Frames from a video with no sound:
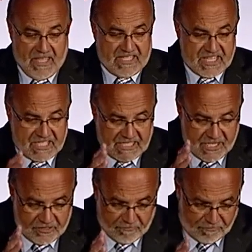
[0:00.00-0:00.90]
They
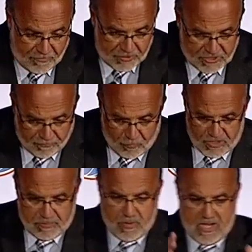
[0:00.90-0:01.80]
designated the first
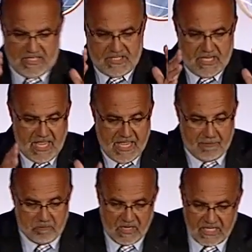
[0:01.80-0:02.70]
4 spots
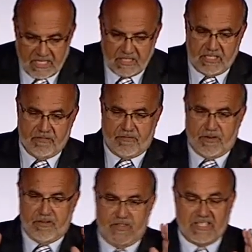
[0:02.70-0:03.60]
immediately in
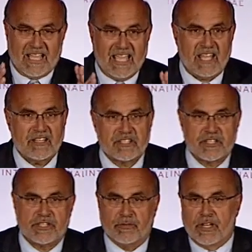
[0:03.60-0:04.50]
front of the
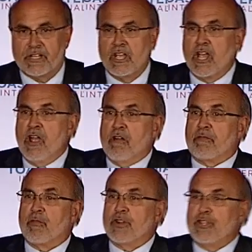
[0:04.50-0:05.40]
dialysis unit
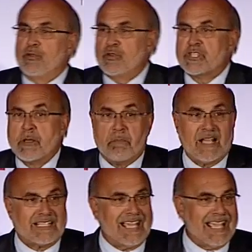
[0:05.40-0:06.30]
for use
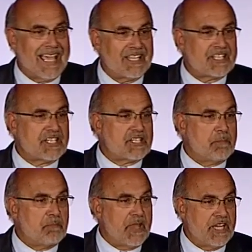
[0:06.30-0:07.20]
by
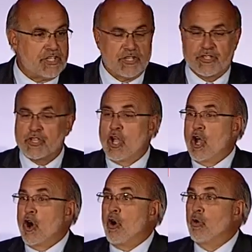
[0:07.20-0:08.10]
dialysis patients
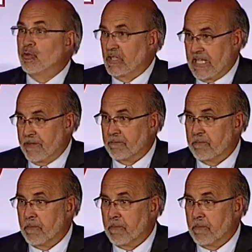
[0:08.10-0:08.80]
only.